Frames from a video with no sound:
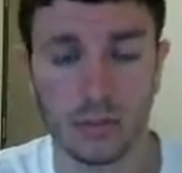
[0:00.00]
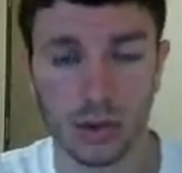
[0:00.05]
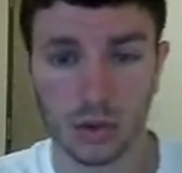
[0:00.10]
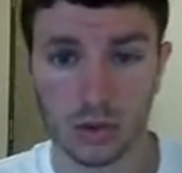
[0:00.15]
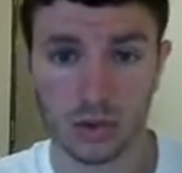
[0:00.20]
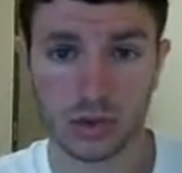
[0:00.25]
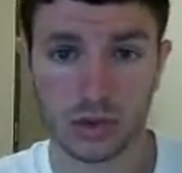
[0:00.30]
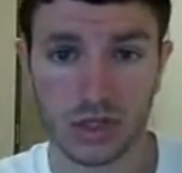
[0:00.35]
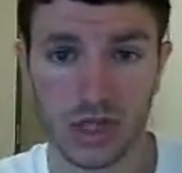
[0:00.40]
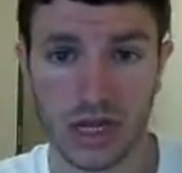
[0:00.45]

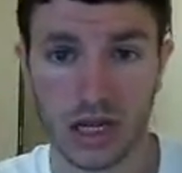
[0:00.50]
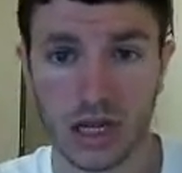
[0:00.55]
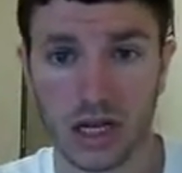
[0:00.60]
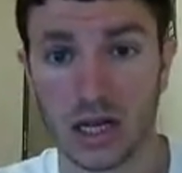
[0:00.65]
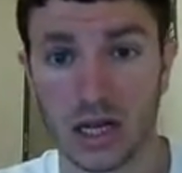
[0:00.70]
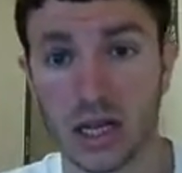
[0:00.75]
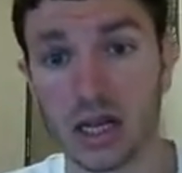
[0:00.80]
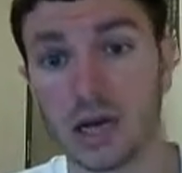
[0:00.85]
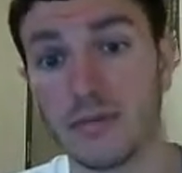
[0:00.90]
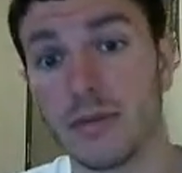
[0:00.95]
who's
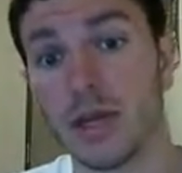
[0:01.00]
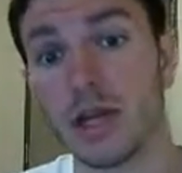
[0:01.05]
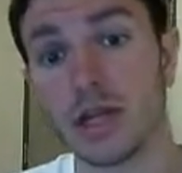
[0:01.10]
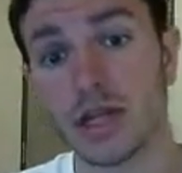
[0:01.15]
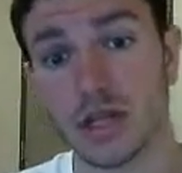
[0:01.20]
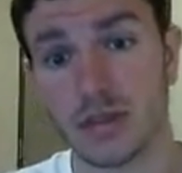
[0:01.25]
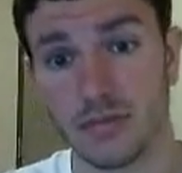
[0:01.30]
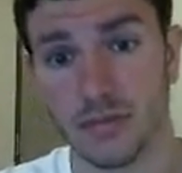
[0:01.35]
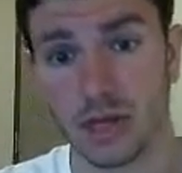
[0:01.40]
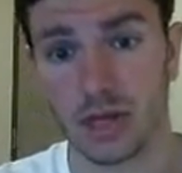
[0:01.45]
an
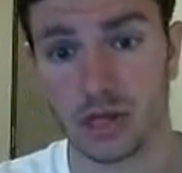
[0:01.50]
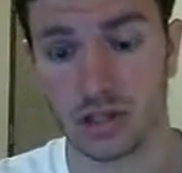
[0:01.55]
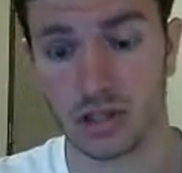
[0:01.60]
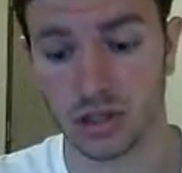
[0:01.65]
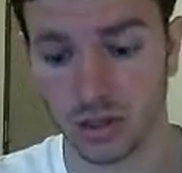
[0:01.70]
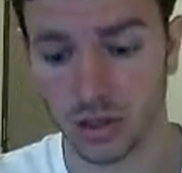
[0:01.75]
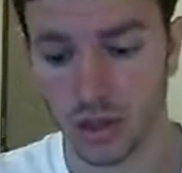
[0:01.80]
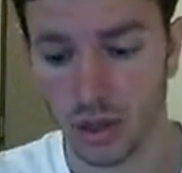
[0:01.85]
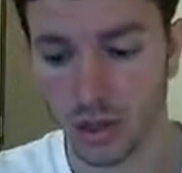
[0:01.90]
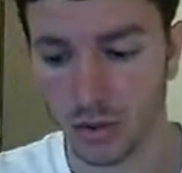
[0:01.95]
animation
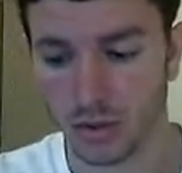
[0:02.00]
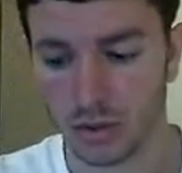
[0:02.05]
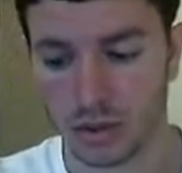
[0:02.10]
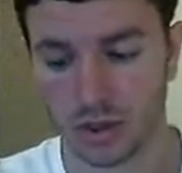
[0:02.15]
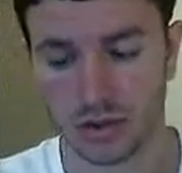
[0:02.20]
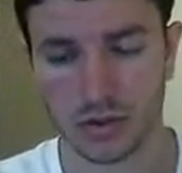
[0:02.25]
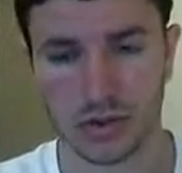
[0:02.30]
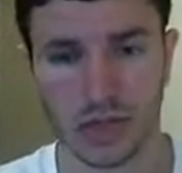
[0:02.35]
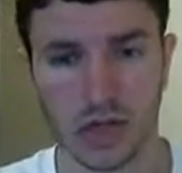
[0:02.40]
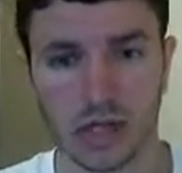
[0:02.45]
major,
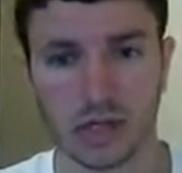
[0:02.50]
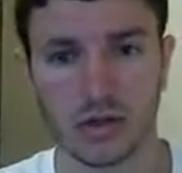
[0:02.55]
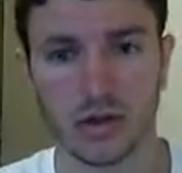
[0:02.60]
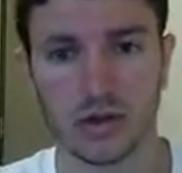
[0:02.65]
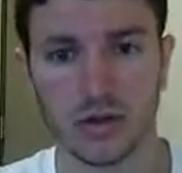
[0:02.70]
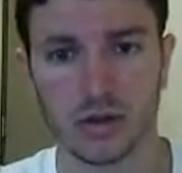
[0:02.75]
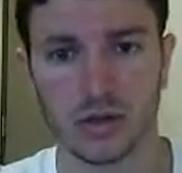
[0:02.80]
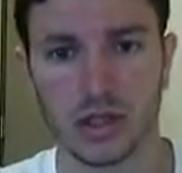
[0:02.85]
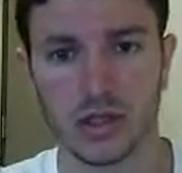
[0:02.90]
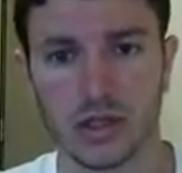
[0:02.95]
would use
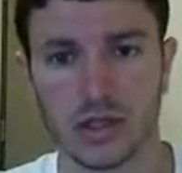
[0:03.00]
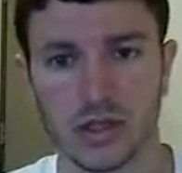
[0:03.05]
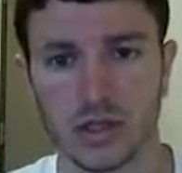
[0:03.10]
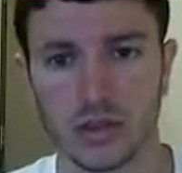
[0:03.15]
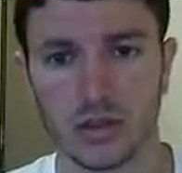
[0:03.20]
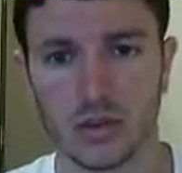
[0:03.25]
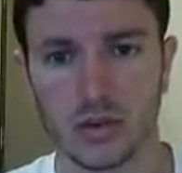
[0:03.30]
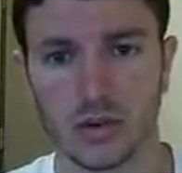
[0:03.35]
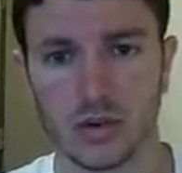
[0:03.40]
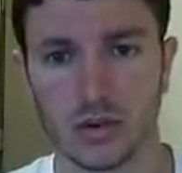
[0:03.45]
technologies
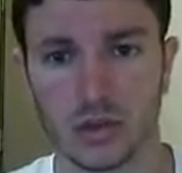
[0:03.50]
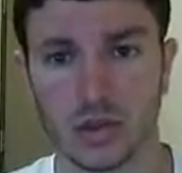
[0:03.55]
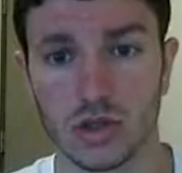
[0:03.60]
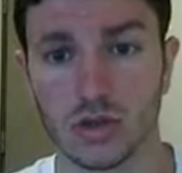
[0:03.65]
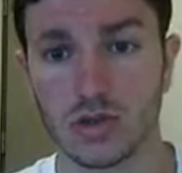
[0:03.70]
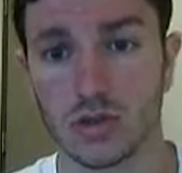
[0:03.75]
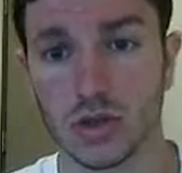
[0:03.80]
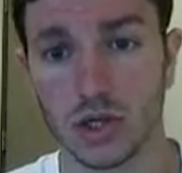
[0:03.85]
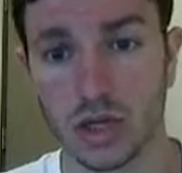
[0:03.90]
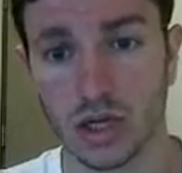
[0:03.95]
to
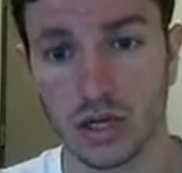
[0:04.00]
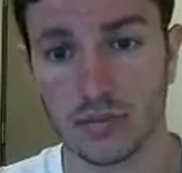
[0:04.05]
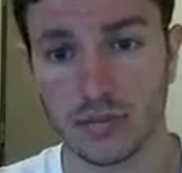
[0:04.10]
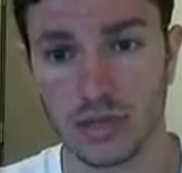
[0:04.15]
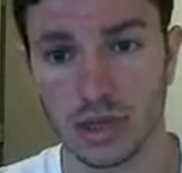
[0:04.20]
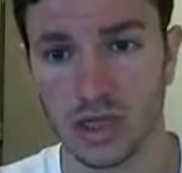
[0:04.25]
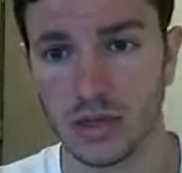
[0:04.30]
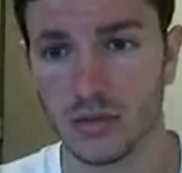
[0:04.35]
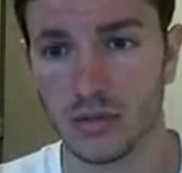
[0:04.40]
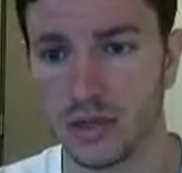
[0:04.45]
shoot
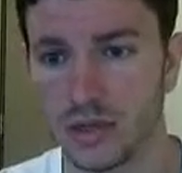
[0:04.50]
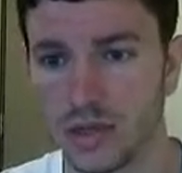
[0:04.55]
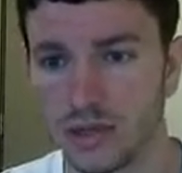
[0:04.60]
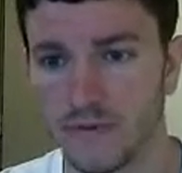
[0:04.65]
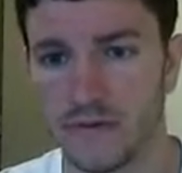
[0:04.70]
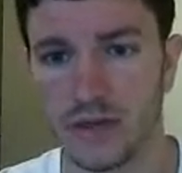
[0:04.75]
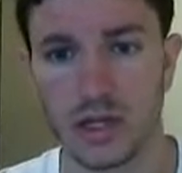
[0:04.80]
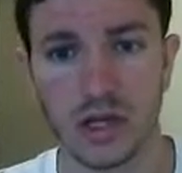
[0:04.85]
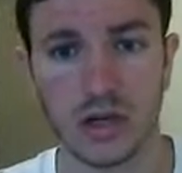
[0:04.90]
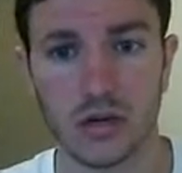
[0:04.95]
clips. He
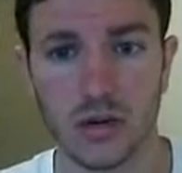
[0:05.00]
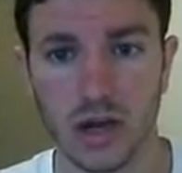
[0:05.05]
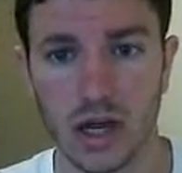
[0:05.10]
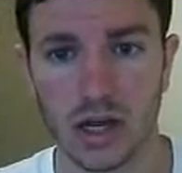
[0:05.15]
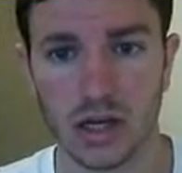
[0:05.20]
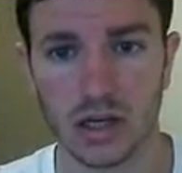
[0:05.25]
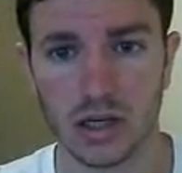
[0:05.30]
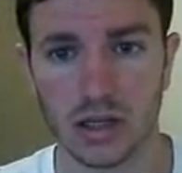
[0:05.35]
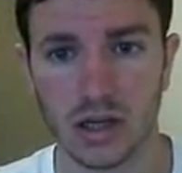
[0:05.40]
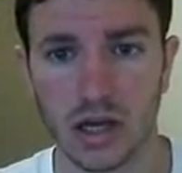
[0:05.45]
would video
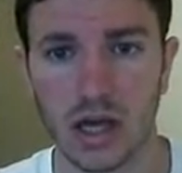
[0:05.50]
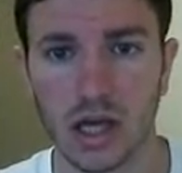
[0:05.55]
edit.